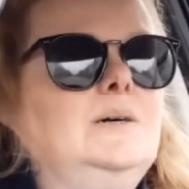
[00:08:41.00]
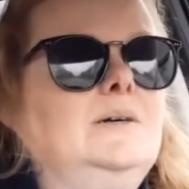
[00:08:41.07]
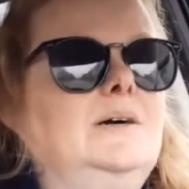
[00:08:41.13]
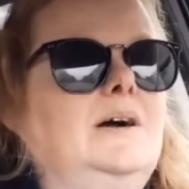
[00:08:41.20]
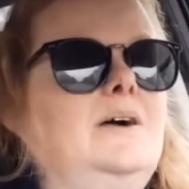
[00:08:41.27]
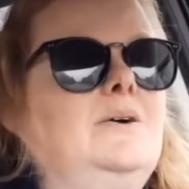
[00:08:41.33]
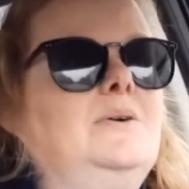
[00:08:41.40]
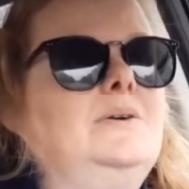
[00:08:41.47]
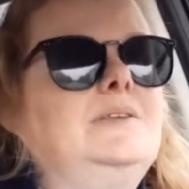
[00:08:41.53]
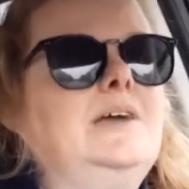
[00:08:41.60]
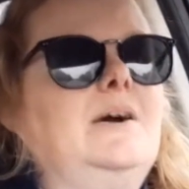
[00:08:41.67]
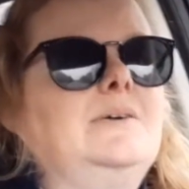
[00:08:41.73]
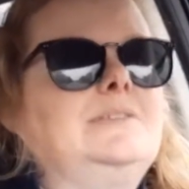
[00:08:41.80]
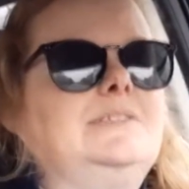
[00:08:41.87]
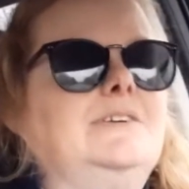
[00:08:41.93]
Oh, and
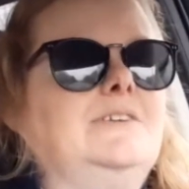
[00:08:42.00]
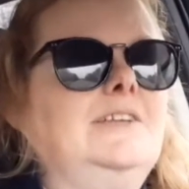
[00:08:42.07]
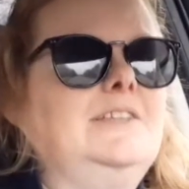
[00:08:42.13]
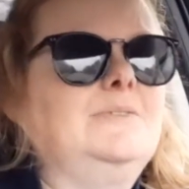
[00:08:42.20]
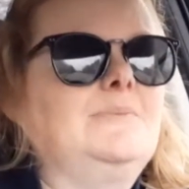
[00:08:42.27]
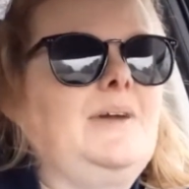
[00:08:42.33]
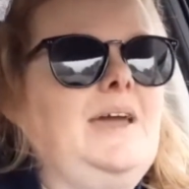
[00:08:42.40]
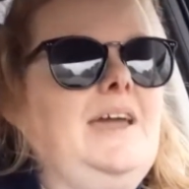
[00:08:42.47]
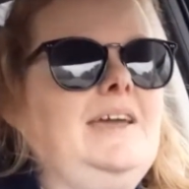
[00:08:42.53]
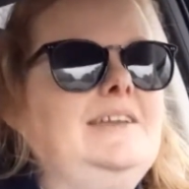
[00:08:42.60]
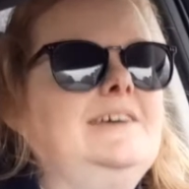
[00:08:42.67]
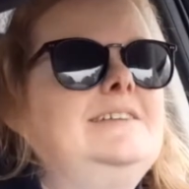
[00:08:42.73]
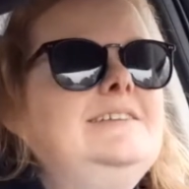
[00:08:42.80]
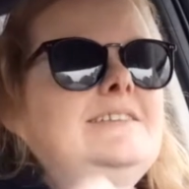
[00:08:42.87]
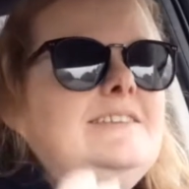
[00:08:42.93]
now it's starting to rain.
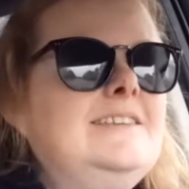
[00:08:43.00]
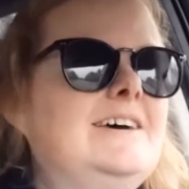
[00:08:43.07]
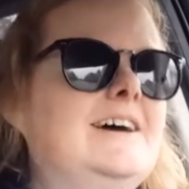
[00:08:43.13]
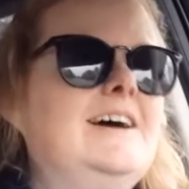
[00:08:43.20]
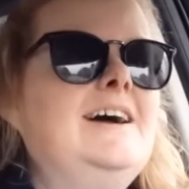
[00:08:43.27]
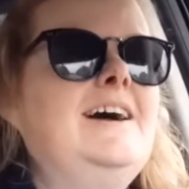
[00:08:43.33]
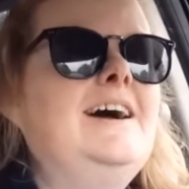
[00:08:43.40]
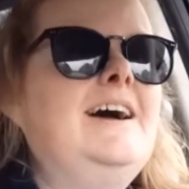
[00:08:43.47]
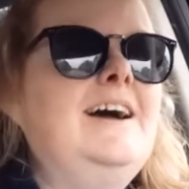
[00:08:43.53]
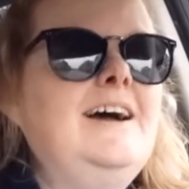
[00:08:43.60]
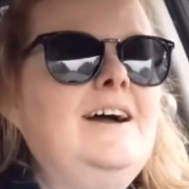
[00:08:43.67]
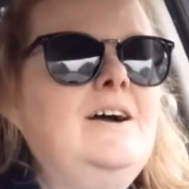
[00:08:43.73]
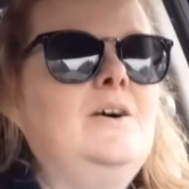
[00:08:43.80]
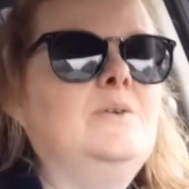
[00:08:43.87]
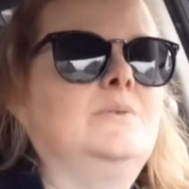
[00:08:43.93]

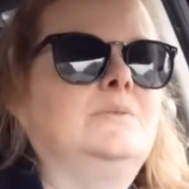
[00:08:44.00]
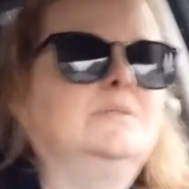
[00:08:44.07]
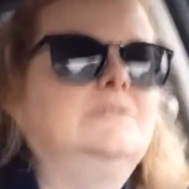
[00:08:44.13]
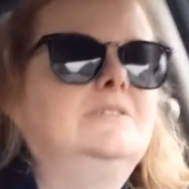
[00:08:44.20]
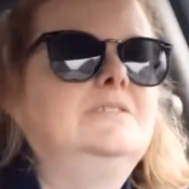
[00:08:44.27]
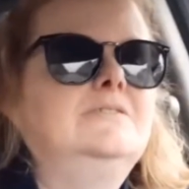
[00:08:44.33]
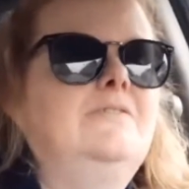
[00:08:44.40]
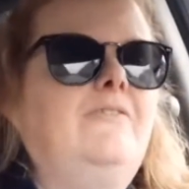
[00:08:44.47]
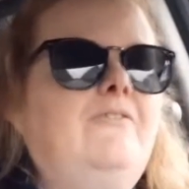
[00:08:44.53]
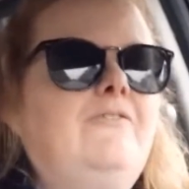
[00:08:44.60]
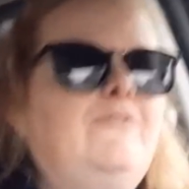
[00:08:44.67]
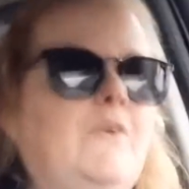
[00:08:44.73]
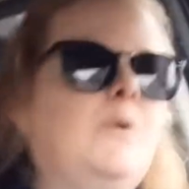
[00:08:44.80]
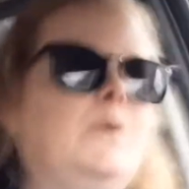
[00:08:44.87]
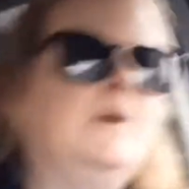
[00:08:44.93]
No!
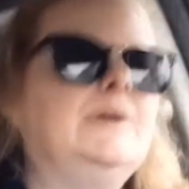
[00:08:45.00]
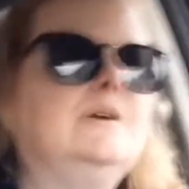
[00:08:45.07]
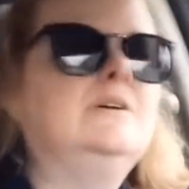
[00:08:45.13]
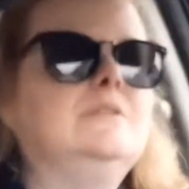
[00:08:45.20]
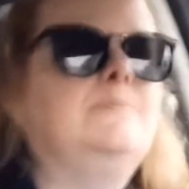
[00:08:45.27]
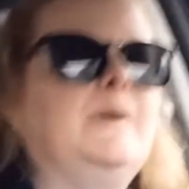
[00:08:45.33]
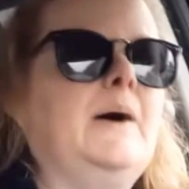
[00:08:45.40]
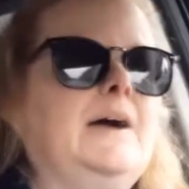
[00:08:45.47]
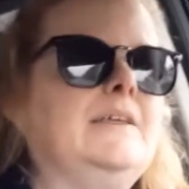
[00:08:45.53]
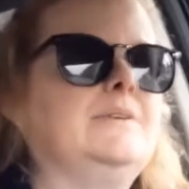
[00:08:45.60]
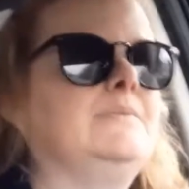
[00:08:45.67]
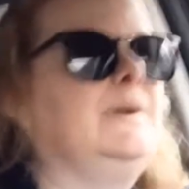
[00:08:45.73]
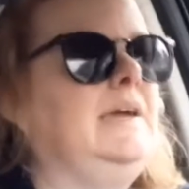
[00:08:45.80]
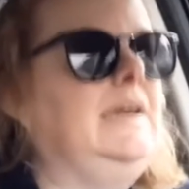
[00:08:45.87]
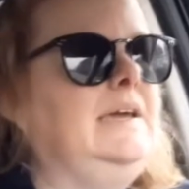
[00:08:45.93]
Foiled by the
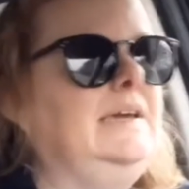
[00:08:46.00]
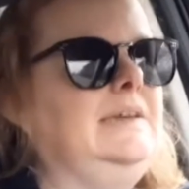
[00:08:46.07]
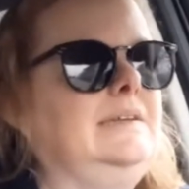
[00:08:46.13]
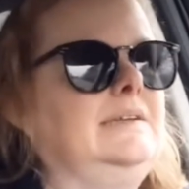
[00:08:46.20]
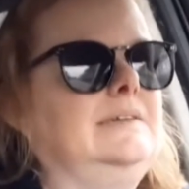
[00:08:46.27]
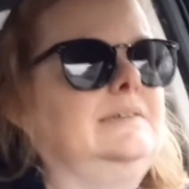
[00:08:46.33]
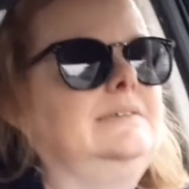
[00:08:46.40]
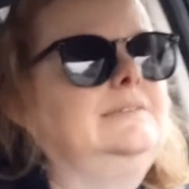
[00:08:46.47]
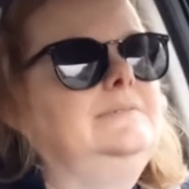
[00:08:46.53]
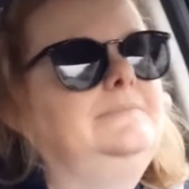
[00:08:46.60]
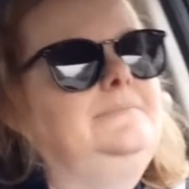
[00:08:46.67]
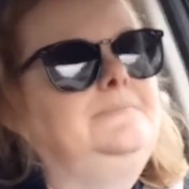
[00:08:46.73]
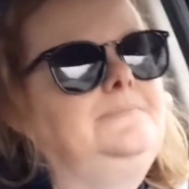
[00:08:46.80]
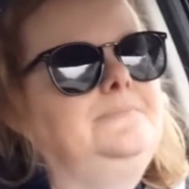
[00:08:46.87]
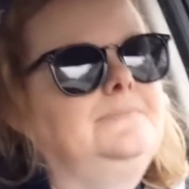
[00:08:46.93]
rain.
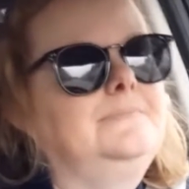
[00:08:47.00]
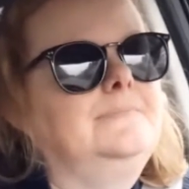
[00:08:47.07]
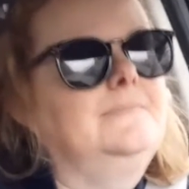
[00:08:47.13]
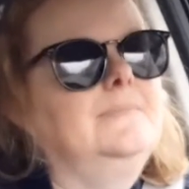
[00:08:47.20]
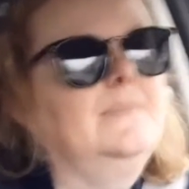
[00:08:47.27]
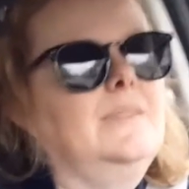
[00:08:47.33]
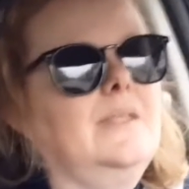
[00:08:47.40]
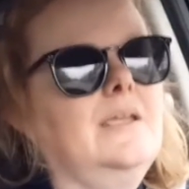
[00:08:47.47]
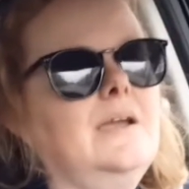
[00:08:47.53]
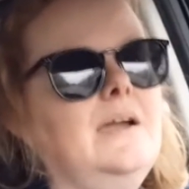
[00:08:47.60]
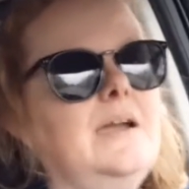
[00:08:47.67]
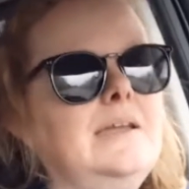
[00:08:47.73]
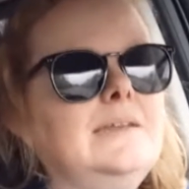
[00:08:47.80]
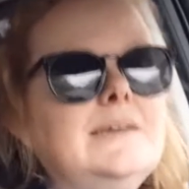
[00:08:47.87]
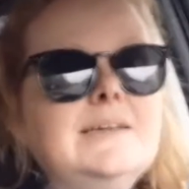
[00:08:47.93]
Alright.